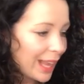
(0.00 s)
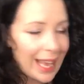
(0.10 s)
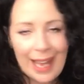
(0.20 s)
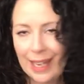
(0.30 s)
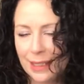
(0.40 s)

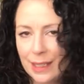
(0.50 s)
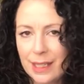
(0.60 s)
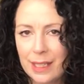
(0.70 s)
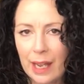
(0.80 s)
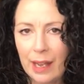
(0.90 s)

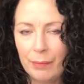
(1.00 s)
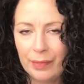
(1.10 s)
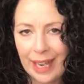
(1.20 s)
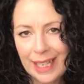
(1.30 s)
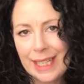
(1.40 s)
and
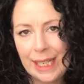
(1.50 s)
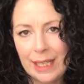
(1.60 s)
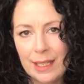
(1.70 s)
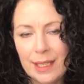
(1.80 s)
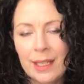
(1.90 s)
that
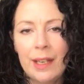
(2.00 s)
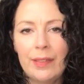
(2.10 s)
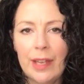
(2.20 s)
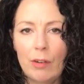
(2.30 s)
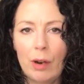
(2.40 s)
is,
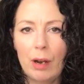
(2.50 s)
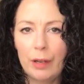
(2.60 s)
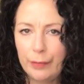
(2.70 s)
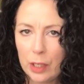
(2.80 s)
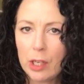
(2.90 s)
there are a
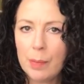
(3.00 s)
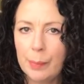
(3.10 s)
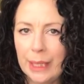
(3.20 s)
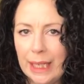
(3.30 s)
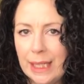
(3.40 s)
few
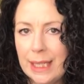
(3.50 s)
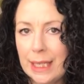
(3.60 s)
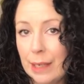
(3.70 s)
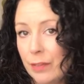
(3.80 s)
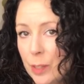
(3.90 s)
companies
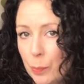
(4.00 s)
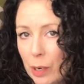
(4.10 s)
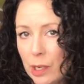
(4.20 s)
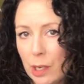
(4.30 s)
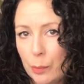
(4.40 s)
that have
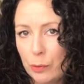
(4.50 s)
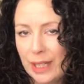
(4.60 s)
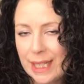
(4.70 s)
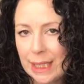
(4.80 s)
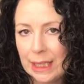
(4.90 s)
sprung up
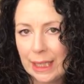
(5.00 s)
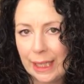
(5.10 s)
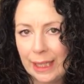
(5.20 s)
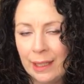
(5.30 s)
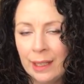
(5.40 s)

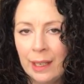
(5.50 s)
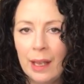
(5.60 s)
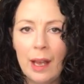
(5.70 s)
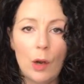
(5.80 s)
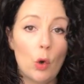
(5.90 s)
recently,
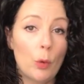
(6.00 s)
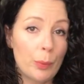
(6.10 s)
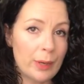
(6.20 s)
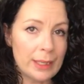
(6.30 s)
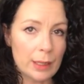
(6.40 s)
or
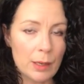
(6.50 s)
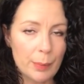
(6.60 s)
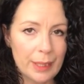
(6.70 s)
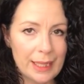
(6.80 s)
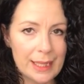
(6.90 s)
print
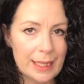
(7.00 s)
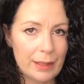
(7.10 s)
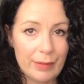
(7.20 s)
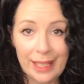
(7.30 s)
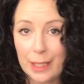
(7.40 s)
companies that
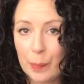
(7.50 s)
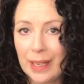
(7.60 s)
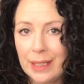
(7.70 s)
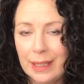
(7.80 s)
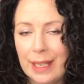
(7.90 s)
have
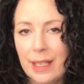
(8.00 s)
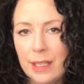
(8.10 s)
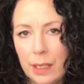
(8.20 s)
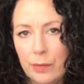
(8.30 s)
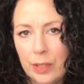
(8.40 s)
expanded their
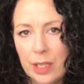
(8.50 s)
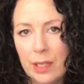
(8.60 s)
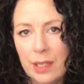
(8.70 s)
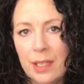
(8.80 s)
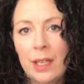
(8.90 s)

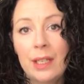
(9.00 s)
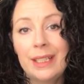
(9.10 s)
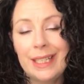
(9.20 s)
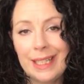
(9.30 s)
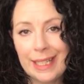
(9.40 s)
services
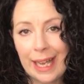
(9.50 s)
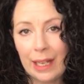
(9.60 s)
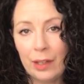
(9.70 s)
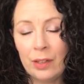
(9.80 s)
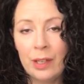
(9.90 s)
to
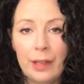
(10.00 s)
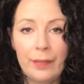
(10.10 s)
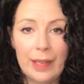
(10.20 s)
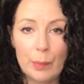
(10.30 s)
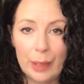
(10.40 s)
sell
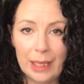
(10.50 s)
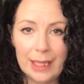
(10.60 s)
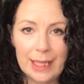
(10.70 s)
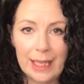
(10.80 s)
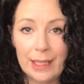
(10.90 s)
the
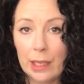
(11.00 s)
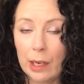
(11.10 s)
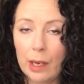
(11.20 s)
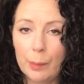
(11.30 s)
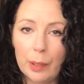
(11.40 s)
ability to
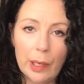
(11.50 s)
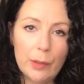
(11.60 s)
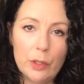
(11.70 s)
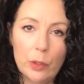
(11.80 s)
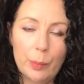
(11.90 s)

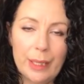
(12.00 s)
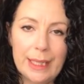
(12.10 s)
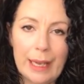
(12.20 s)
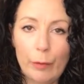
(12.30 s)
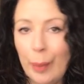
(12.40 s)
upload your
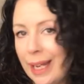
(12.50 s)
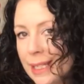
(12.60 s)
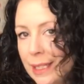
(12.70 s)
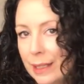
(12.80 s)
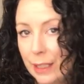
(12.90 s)
PDF
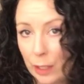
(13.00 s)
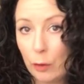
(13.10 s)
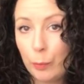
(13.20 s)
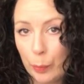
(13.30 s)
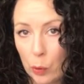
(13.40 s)
pattern that
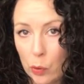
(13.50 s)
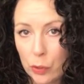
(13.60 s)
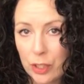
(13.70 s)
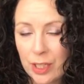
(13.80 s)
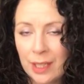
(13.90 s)
you've
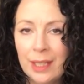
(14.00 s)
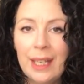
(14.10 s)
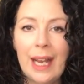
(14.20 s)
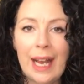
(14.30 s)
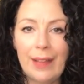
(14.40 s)
bought,
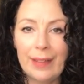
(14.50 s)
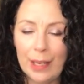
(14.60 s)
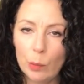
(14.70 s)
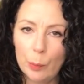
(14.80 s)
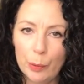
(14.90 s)
and
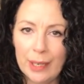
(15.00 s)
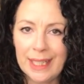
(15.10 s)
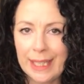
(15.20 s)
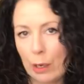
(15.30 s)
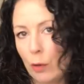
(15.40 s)
they will
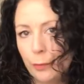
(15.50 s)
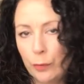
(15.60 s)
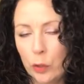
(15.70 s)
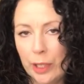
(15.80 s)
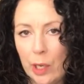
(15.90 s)
print it off
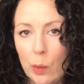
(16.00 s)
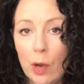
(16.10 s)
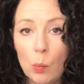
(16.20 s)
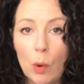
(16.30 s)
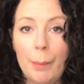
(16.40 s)
for you
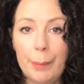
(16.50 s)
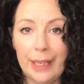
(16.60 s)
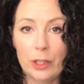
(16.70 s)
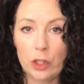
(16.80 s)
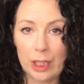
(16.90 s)
on one
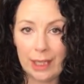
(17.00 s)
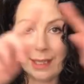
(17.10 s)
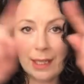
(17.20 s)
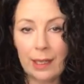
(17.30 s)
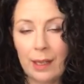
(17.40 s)
big
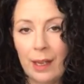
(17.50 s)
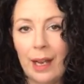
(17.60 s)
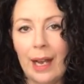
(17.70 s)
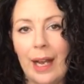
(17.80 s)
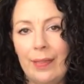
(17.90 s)
sheet.
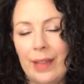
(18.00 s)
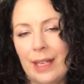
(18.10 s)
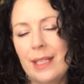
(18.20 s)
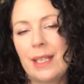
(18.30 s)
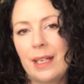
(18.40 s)
And
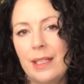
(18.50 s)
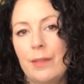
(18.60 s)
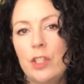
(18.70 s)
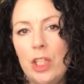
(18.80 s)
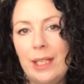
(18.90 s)
that size
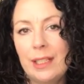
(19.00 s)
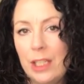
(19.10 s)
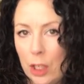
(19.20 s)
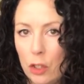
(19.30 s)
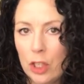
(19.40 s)
of sheet's
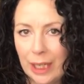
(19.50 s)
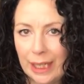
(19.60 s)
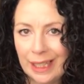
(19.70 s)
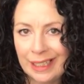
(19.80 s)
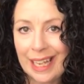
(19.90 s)

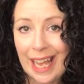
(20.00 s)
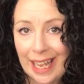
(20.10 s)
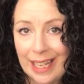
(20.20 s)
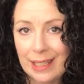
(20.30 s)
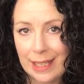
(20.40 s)
usually an
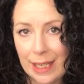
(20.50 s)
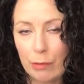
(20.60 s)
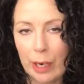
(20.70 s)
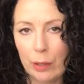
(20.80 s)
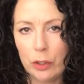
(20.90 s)

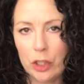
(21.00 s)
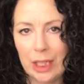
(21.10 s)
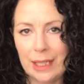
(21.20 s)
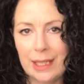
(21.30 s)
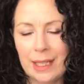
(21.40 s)
A0
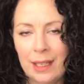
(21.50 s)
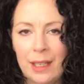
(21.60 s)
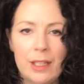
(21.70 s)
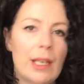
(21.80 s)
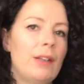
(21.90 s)
sheet.
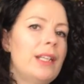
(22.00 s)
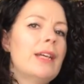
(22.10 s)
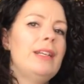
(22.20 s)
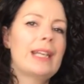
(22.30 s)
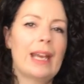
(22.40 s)
So, you know,
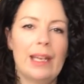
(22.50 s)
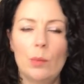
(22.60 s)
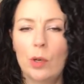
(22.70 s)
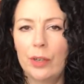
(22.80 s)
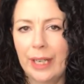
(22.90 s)
you get A1,
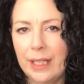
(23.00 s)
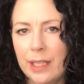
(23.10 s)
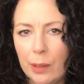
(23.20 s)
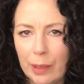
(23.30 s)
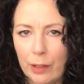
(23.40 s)

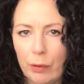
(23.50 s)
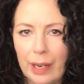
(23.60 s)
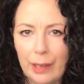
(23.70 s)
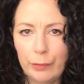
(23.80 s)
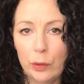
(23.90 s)
A2,
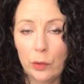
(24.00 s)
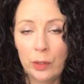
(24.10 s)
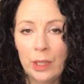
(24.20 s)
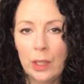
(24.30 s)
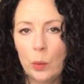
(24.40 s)
A3, A4.
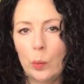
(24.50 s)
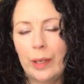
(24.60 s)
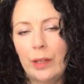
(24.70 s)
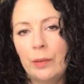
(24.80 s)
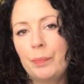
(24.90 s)

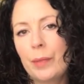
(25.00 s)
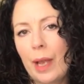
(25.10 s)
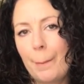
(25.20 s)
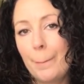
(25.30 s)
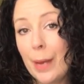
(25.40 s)
Well,
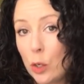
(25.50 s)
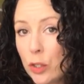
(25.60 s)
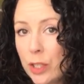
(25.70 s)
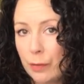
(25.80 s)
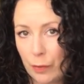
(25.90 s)

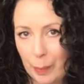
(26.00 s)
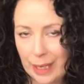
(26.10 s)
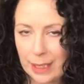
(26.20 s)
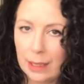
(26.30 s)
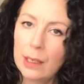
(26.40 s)
most of the
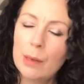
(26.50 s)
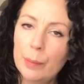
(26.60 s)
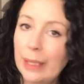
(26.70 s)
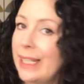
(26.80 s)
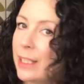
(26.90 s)
pattern
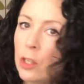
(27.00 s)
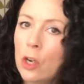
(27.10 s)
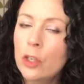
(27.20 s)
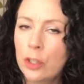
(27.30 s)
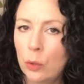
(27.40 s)
companies,
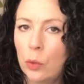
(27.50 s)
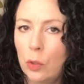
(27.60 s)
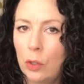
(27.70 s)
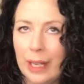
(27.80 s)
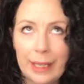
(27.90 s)
not
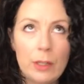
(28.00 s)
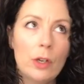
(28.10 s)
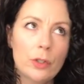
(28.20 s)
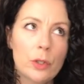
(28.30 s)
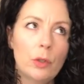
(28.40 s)
all
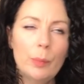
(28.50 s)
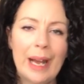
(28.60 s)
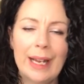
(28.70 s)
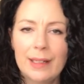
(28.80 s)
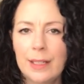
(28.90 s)

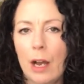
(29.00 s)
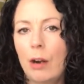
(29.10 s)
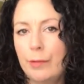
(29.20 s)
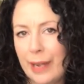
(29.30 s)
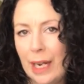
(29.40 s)
patterns are
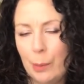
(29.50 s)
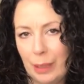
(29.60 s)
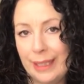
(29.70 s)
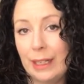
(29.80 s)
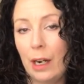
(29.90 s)
available
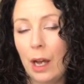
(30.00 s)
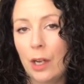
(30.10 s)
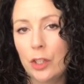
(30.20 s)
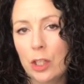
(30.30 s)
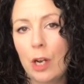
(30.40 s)
in a
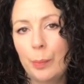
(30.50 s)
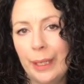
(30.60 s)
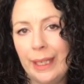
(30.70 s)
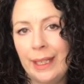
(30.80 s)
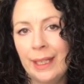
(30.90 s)
large
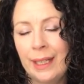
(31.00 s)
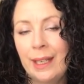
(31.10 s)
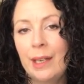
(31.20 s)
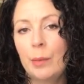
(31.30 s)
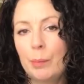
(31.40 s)
copy,
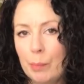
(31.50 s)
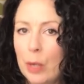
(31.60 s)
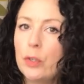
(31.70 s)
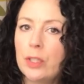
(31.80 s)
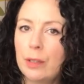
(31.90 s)
but
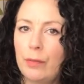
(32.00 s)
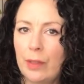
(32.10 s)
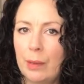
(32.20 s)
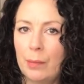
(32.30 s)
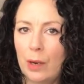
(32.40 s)
most of
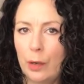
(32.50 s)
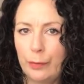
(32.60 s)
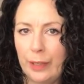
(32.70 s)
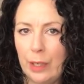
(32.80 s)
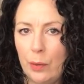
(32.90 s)
them
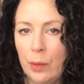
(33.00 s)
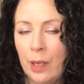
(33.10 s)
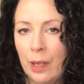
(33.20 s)
offer you